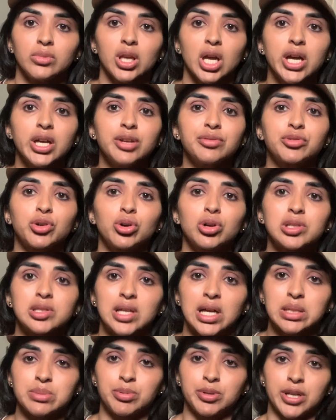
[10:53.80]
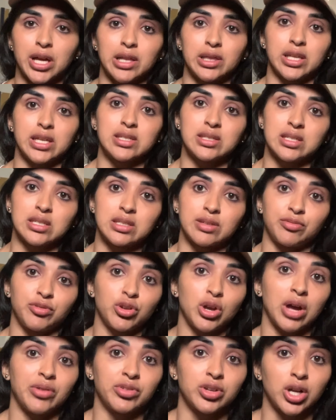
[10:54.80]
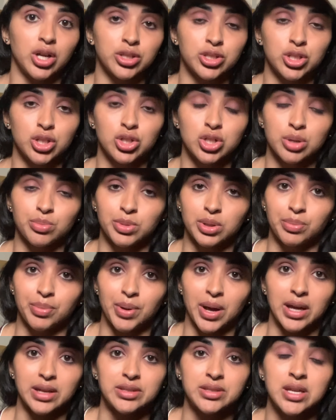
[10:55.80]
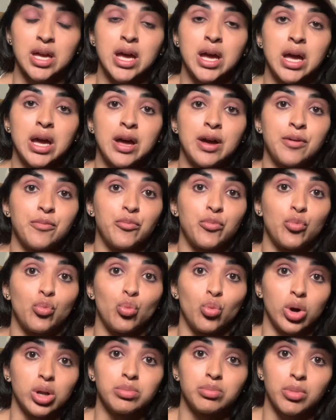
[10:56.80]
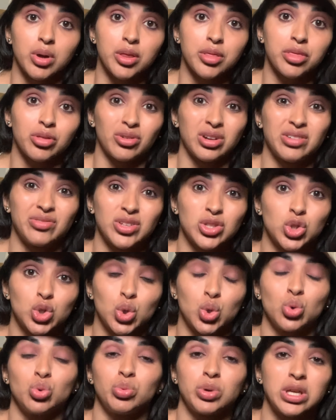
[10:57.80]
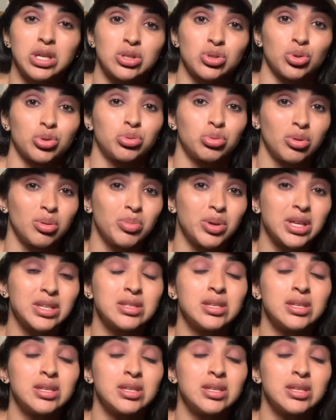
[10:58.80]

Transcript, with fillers: And of course, last but not least is if you haven't gone to the gym in the past one month or even two weeks or three weeks,